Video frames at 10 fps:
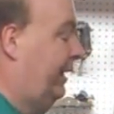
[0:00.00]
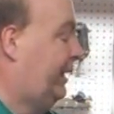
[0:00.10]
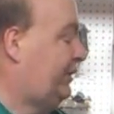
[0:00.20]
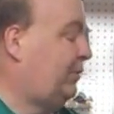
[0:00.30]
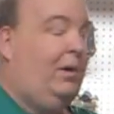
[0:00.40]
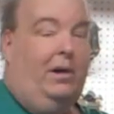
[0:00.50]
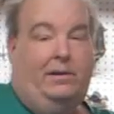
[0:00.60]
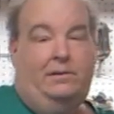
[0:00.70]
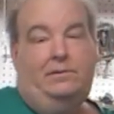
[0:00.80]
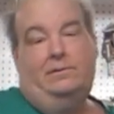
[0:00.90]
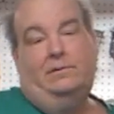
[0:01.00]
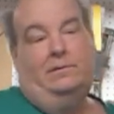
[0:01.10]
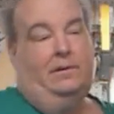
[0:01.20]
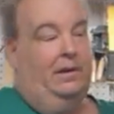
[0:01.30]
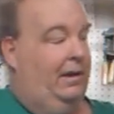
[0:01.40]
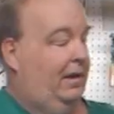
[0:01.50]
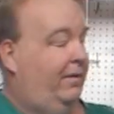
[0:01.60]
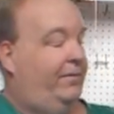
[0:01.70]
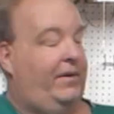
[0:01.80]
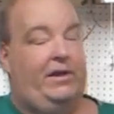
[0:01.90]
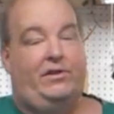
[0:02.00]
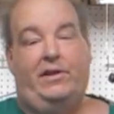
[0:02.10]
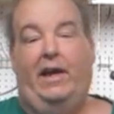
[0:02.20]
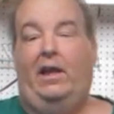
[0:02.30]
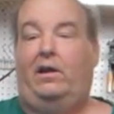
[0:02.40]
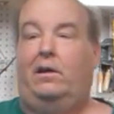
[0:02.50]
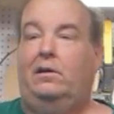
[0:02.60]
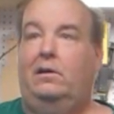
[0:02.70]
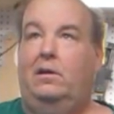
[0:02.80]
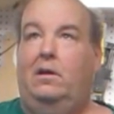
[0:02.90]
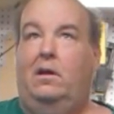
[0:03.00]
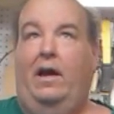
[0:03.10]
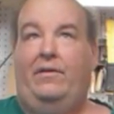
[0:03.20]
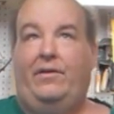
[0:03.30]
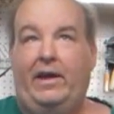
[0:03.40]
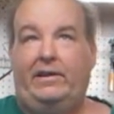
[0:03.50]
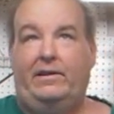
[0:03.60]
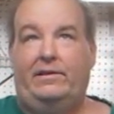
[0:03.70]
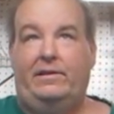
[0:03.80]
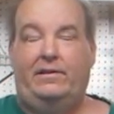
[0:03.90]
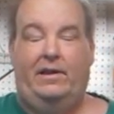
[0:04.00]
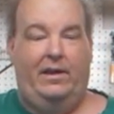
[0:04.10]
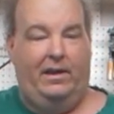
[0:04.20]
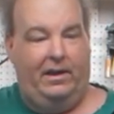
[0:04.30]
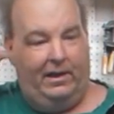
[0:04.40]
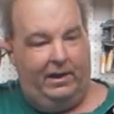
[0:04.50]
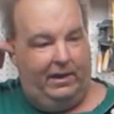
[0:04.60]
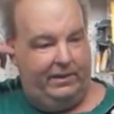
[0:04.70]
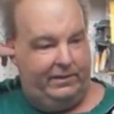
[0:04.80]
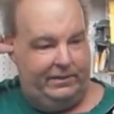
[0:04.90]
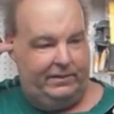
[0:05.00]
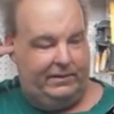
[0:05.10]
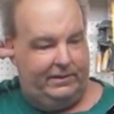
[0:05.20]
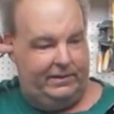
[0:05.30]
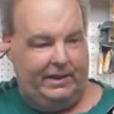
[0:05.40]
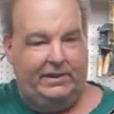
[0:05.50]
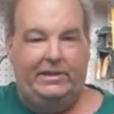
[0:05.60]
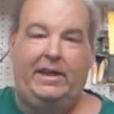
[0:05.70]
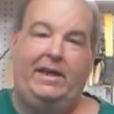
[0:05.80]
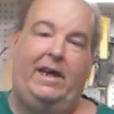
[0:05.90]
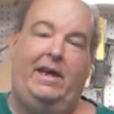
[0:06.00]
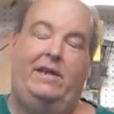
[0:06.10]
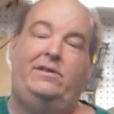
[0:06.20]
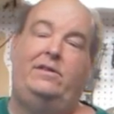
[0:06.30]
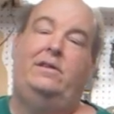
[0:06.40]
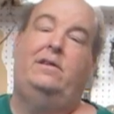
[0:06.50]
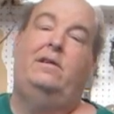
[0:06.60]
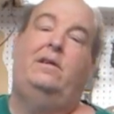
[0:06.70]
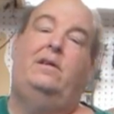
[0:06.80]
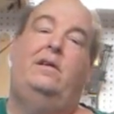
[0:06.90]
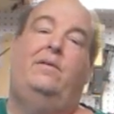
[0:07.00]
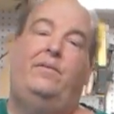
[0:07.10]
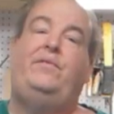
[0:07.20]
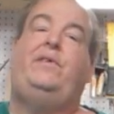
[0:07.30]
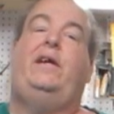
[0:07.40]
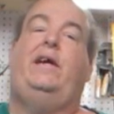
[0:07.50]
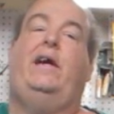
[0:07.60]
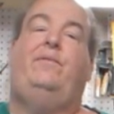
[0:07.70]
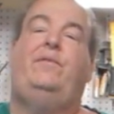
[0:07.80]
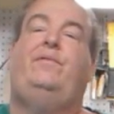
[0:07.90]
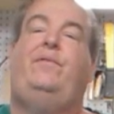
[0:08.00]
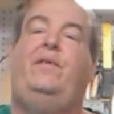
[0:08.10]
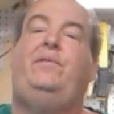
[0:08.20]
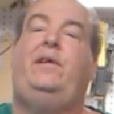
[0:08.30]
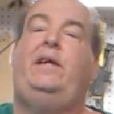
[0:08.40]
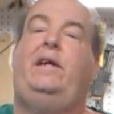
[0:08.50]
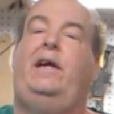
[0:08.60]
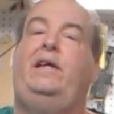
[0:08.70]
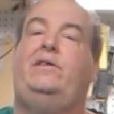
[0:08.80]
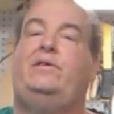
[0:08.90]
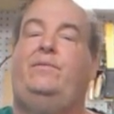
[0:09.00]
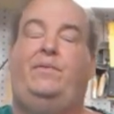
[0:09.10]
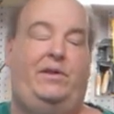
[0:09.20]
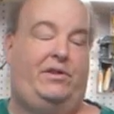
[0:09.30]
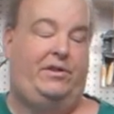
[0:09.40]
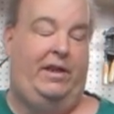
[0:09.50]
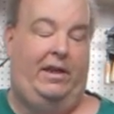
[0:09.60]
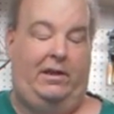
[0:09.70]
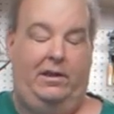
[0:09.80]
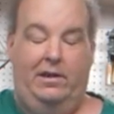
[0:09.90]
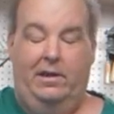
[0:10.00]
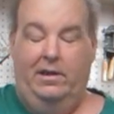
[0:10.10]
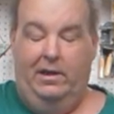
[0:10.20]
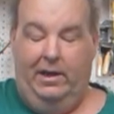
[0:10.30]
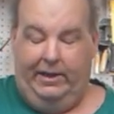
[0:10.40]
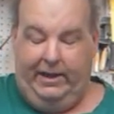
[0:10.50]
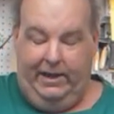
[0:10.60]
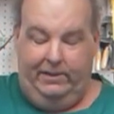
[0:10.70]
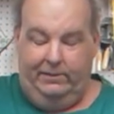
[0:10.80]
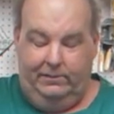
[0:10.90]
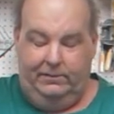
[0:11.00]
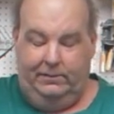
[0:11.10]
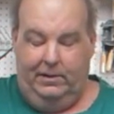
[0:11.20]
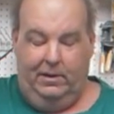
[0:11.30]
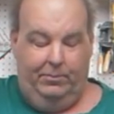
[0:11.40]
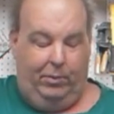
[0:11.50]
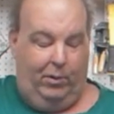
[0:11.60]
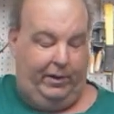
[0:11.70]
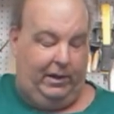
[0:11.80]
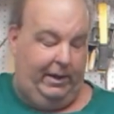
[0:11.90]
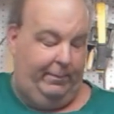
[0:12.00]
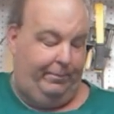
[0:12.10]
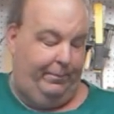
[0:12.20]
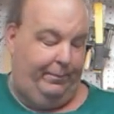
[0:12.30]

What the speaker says: next one, finish nailer. I think this is a 16 gauge, 15 gauge finish nailer. Again, pull the clip,